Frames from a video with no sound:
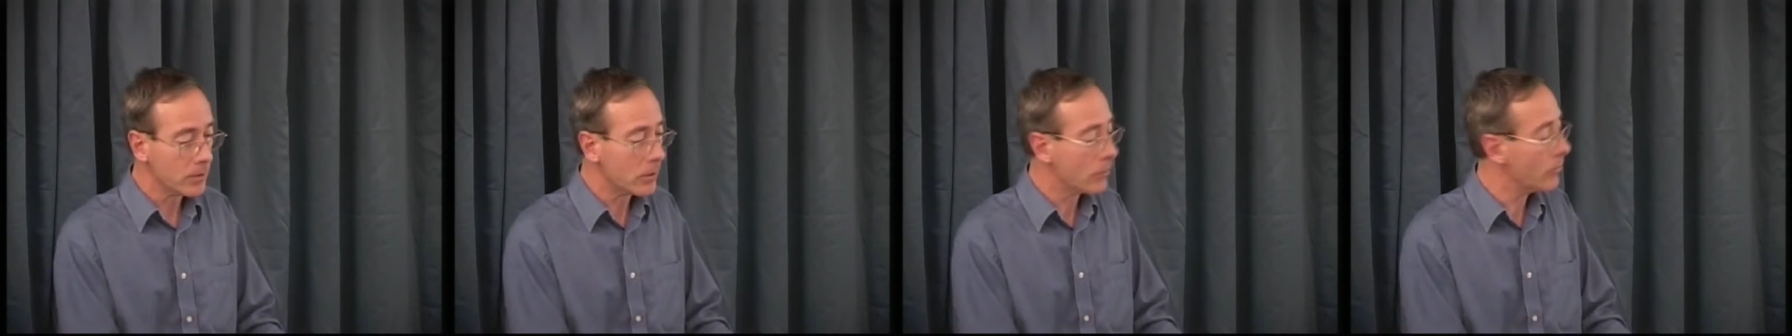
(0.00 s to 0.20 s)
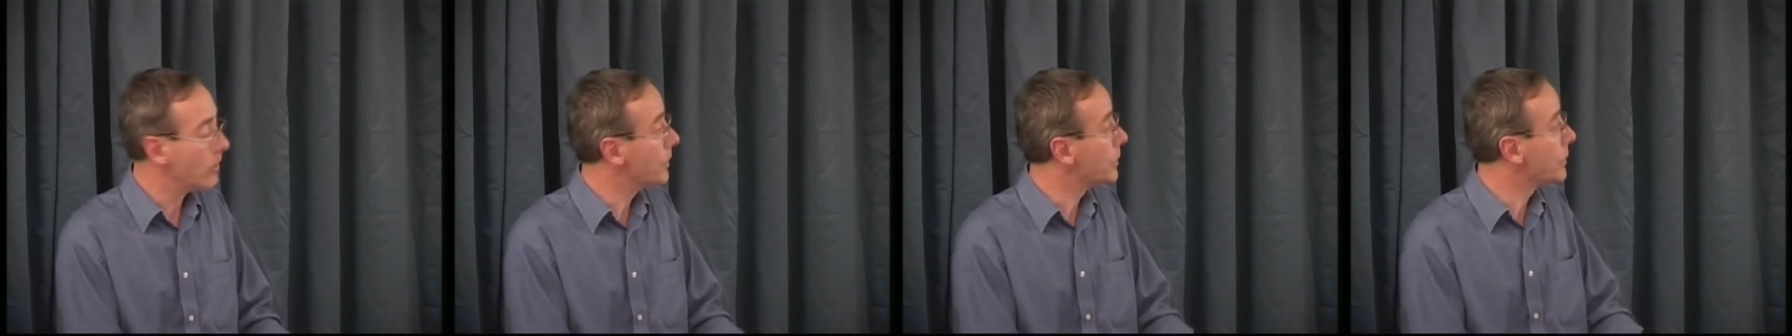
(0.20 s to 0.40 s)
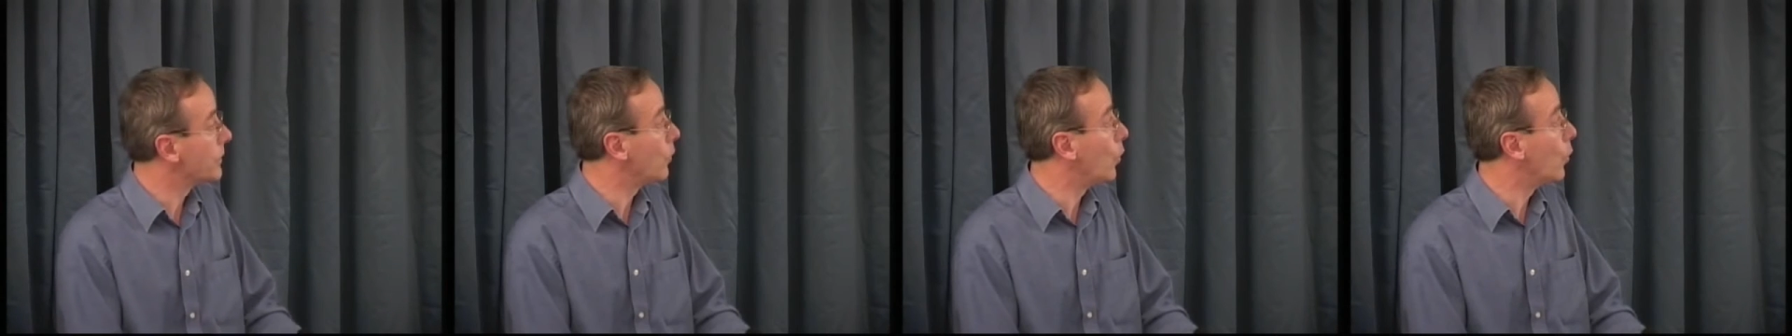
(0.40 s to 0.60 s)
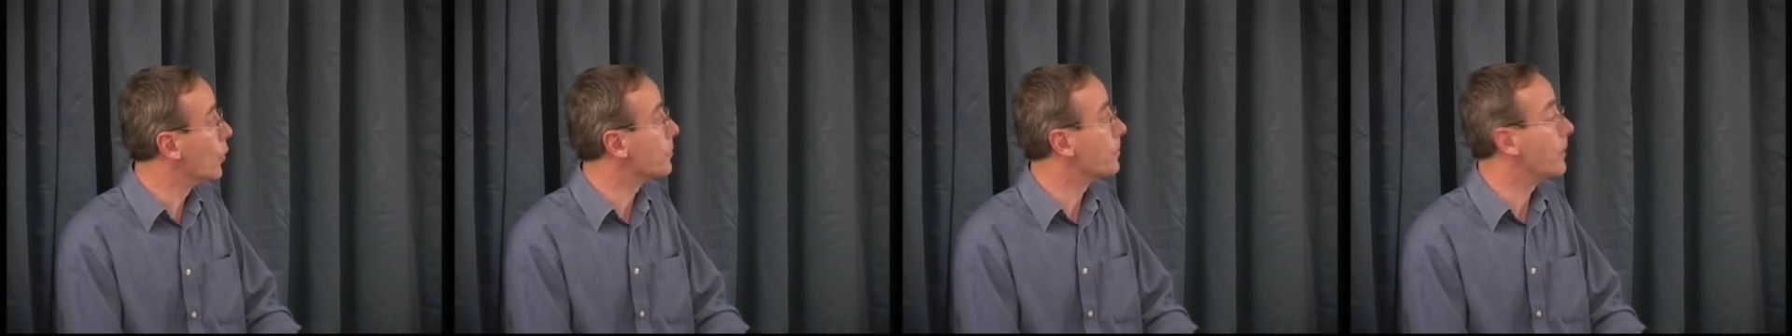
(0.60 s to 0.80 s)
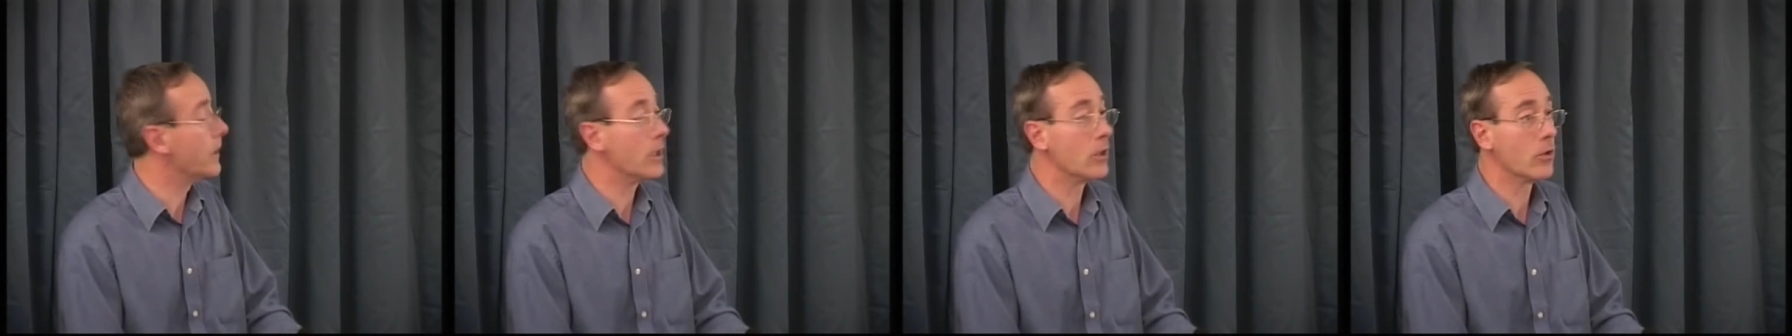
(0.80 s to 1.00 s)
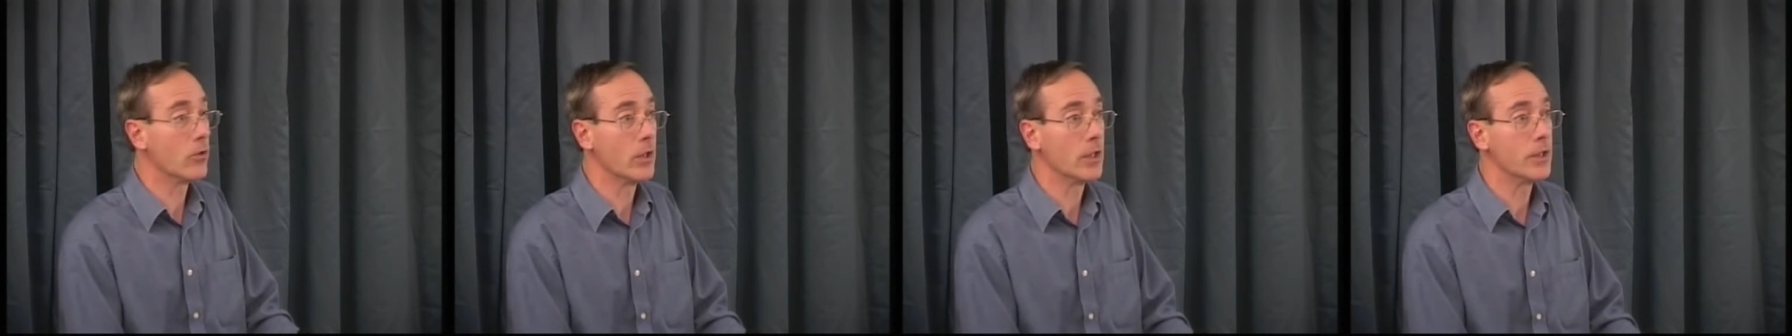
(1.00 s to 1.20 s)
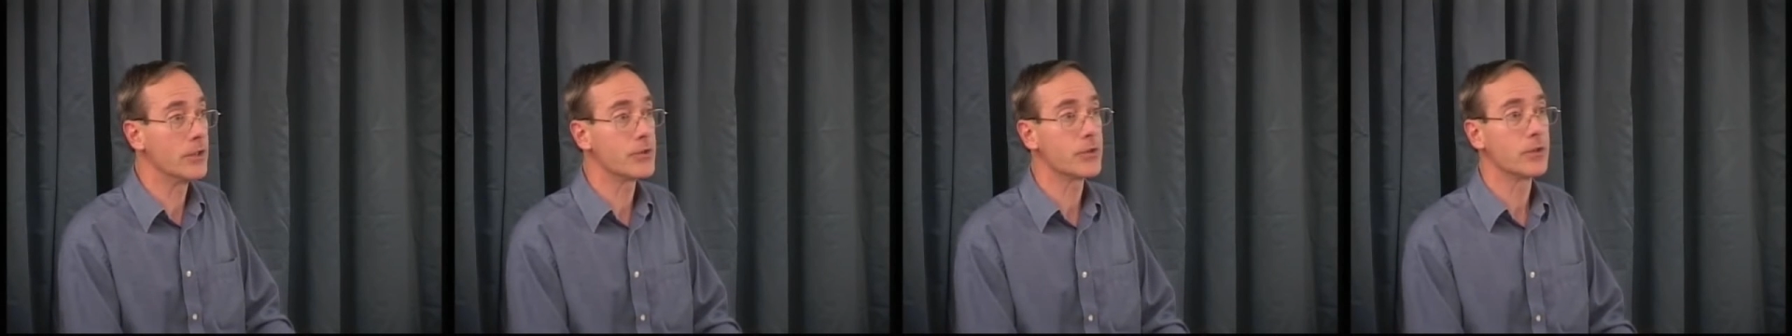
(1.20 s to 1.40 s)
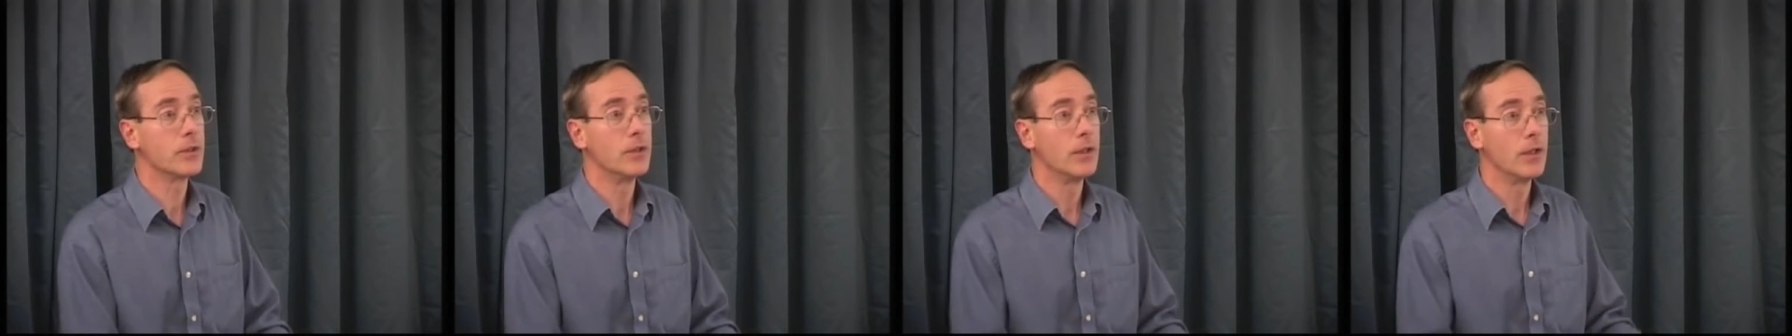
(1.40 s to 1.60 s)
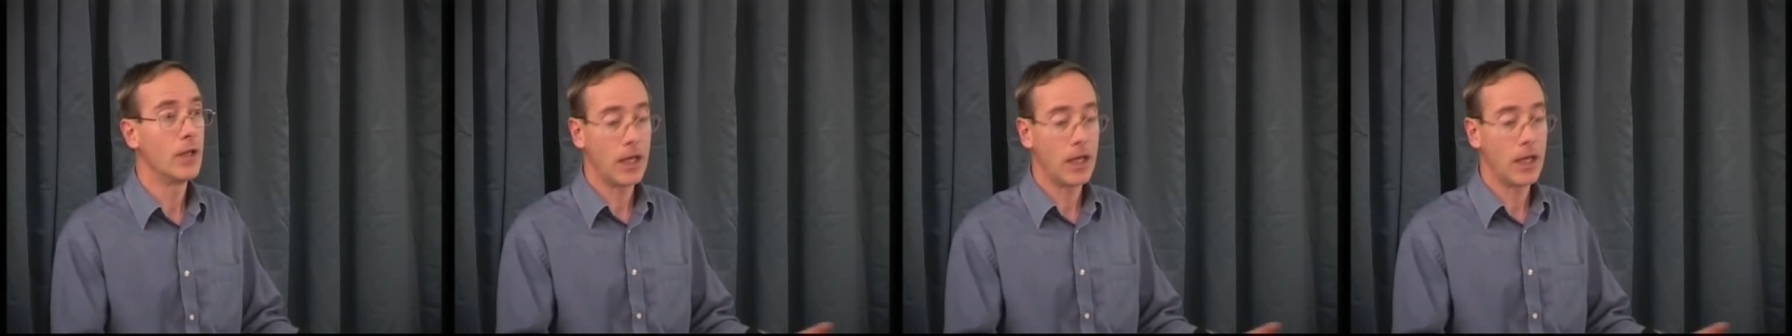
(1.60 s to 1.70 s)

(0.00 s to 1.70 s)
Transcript: gorillas have always been gorillas,